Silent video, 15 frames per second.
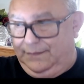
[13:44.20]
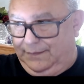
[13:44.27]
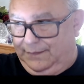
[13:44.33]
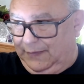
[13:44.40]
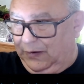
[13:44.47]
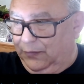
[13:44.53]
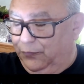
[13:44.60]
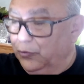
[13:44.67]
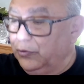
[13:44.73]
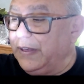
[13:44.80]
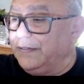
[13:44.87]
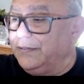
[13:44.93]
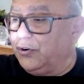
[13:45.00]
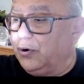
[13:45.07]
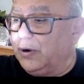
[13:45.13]
Food and
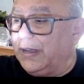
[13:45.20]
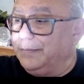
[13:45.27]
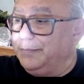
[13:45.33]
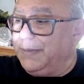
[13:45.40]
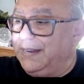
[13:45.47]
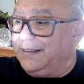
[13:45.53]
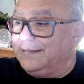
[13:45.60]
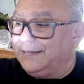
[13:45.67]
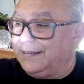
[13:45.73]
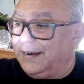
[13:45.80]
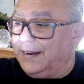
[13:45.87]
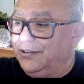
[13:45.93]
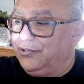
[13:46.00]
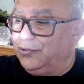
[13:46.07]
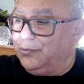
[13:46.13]
Drug
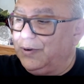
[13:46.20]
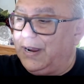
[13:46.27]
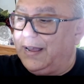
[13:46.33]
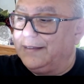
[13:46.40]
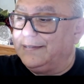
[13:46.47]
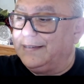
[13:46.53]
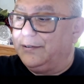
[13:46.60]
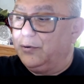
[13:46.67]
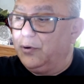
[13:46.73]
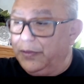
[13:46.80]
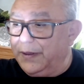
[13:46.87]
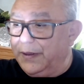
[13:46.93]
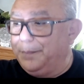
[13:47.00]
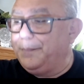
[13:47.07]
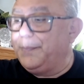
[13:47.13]
Administration has another
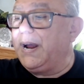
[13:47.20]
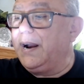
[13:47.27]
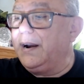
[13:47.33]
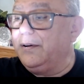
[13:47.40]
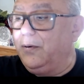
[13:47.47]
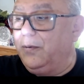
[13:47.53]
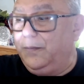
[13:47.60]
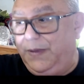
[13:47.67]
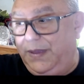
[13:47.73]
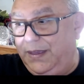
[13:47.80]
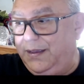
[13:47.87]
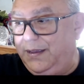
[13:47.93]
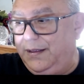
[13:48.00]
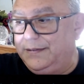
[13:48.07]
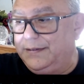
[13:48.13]
part of
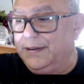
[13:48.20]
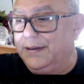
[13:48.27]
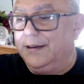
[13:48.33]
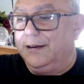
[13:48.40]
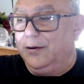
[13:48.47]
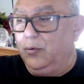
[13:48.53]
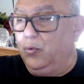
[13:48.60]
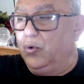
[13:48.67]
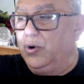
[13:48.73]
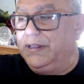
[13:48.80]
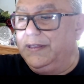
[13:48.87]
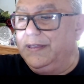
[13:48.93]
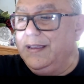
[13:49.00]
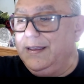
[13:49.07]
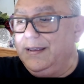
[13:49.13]
it with
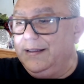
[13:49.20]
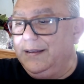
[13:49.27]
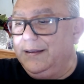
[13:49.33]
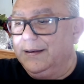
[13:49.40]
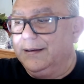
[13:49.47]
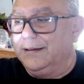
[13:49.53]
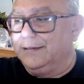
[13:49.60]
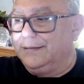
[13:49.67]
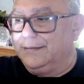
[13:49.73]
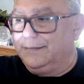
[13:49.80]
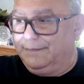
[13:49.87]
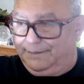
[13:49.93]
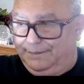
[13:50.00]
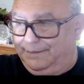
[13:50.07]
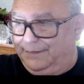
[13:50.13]
the
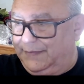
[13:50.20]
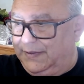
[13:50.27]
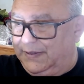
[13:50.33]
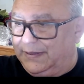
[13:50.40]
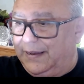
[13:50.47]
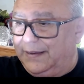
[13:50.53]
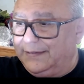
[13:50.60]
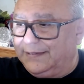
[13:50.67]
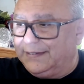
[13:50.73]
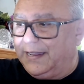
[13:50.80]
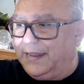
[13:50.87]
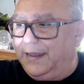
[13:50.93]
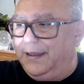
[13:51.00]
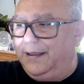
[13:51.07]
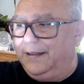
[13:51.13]
test
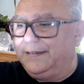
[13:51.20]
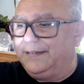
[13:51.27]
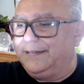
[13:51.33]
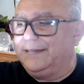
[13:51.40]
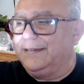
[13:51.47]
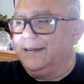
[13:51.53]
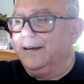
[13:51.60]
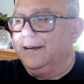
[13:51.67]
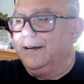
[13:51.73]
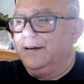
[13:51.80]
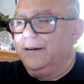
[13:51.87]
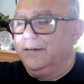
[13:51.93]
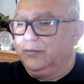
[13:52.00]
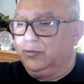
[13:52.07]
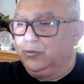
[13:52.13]
kits
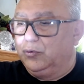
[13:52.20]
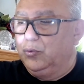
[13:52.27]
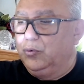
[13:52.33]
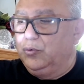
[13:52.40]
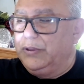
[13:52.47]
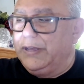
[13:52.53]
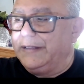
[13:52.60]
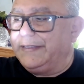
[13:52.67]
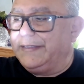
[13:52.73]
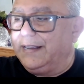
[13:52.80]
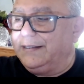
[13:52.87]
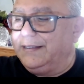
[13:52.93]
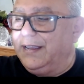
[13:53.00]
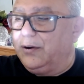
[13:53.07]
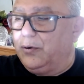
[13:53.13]
to detect
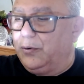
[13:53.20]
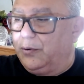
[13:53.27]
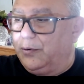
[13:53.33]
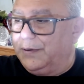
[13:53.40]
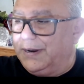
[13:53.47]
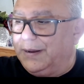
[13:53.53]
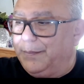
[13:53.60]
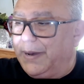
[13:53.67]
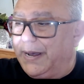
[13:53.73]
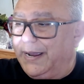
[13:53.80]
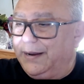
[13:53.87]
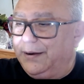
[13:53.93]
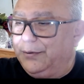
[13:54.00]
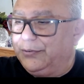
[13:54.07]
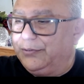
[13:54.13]
the
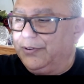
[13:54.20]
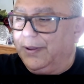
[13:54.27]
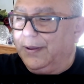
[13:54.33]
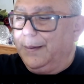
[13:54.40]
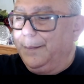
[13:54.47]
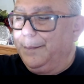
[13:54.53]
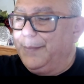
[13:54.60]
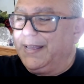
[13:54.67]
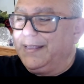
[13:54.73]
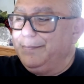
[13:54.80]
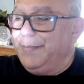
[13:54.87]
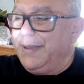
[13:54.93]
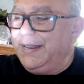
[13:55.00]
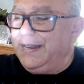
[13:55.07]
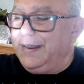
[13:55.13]
coronavirus. But
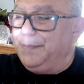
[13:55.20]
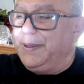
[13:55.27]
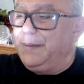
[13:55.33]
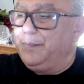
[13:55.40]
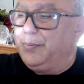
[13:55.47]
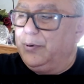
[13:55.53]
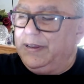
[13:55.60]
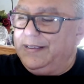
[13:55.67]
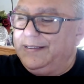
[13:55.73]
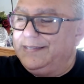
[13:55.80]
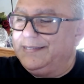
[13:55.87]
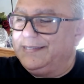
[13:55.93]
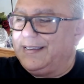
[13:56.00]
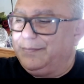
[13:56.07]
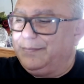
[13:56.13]
many people
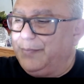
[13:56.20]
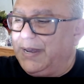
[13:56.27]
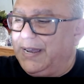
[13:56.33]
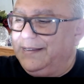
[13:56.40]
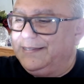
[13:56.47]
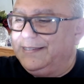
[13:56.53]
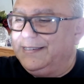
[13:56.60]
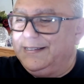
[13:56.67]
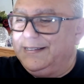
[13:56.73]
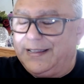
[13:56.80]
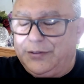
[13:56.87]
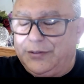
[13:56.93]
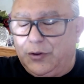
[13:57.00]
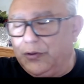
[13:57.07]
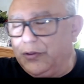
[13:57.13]
is advising that
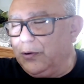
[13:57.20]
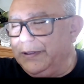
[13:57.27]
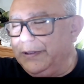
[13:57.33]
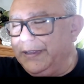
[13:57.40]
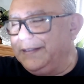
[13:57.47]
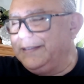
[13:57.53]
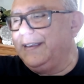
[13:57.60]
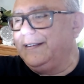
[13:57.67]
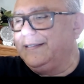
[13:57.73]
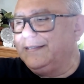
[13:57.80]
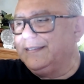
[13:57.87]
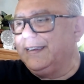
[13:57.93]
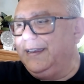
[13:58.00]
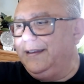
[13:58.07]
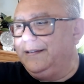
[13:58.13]
not all the test
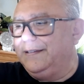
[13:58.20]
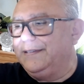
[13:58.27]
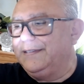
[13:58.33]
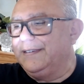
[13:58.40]
kits